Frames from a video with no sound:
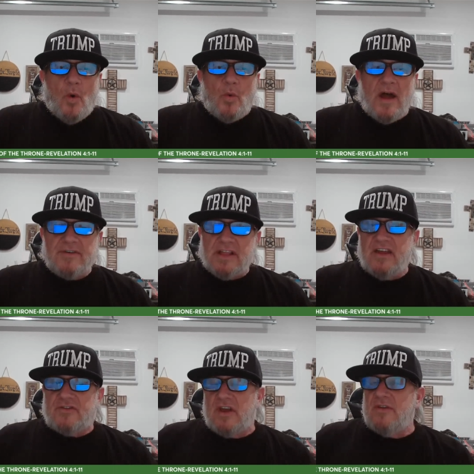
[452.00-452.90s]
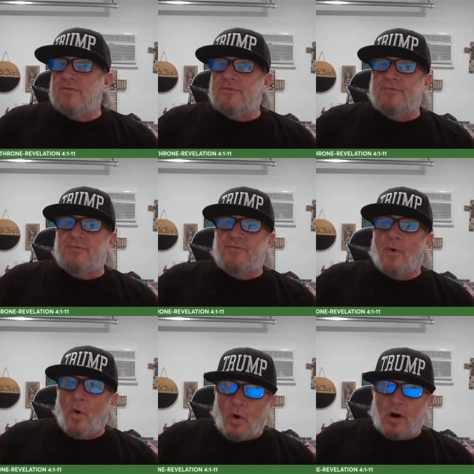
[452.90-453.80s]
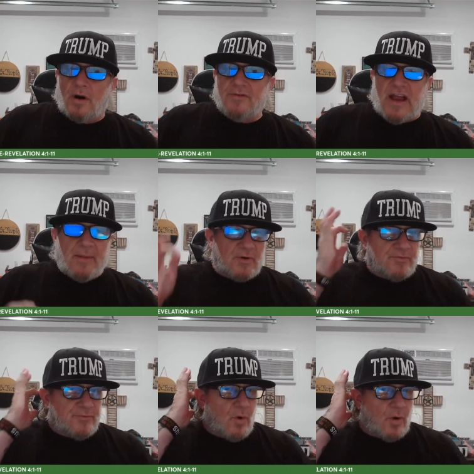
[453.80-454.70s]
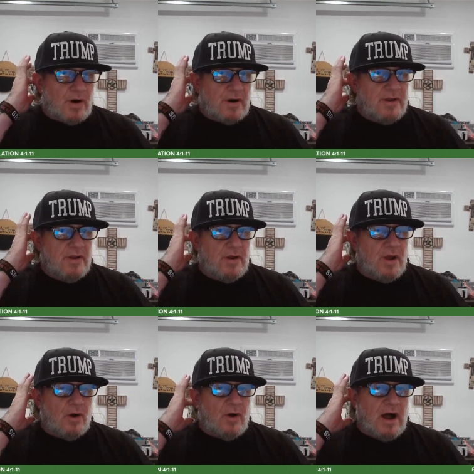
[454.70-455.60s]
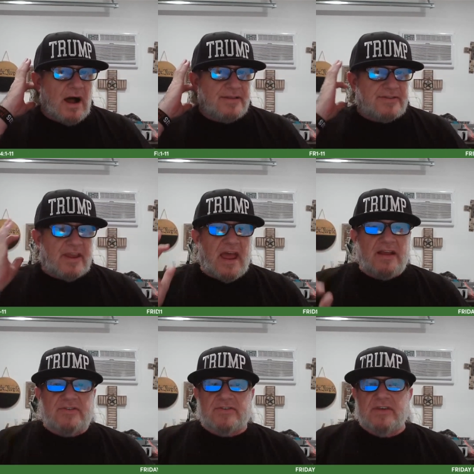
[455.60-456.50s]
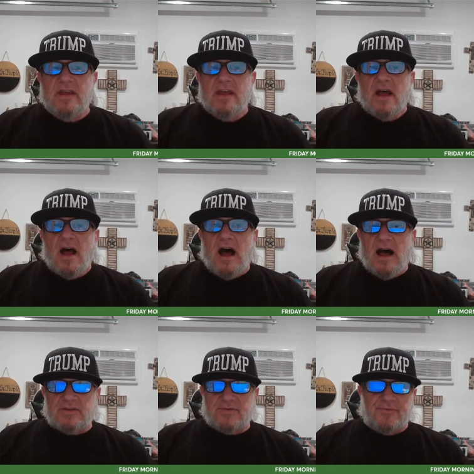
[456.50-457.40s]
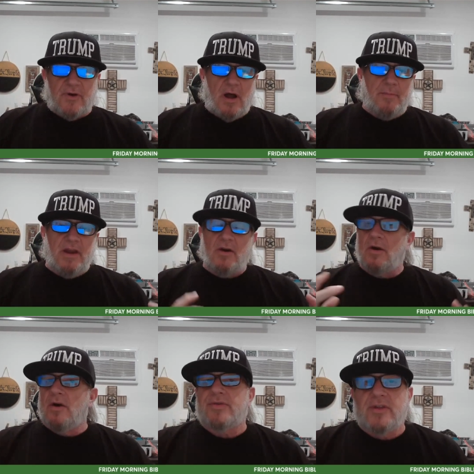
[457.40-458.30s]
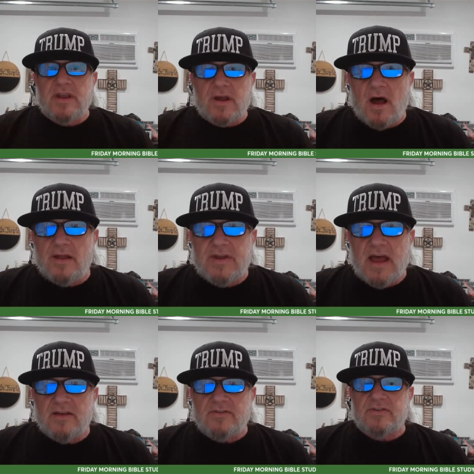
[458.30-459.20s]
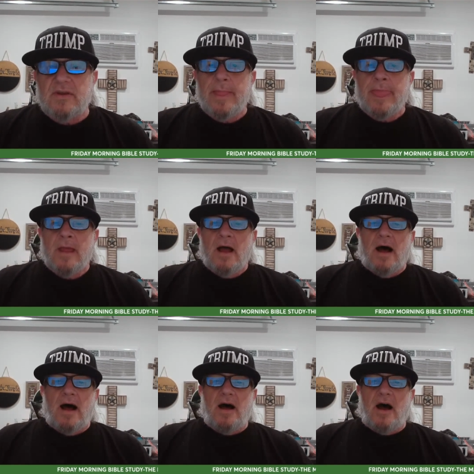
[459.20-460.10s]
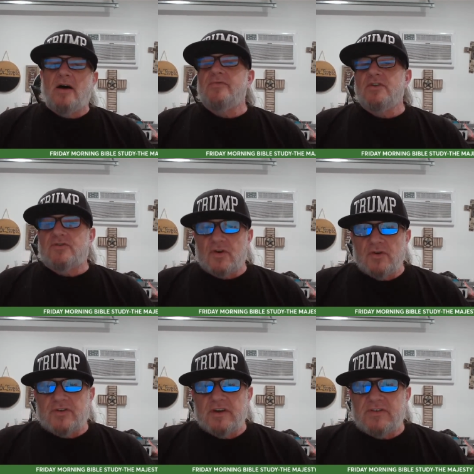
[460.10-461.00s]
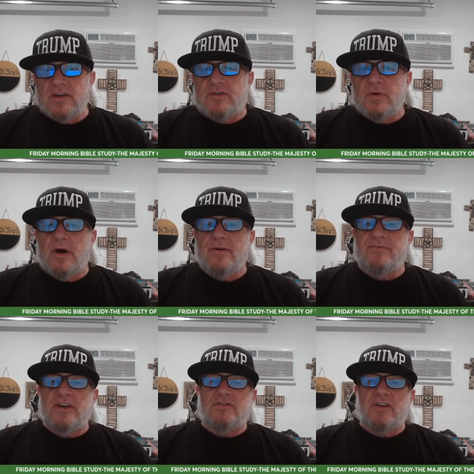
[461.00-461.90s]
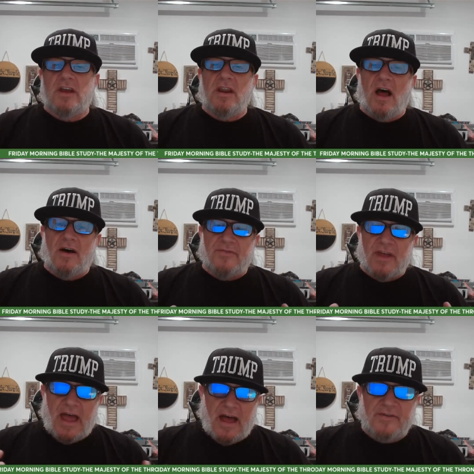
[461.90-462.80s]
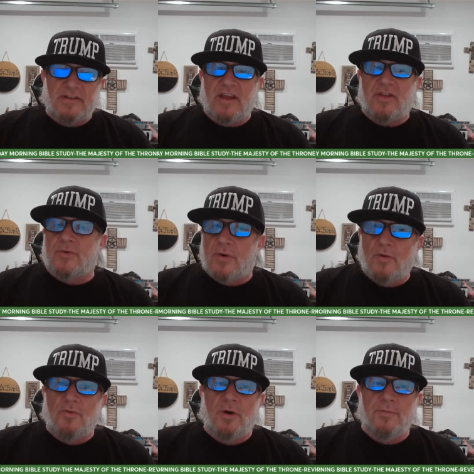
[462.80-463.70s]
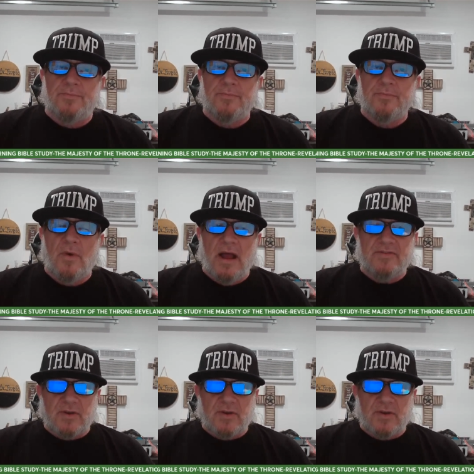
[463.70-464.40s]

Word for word: Revelation 4, chapter 4, you know, uh, takes us from an earthly context uh, of the churches into a vision of the heavenly throne room, right?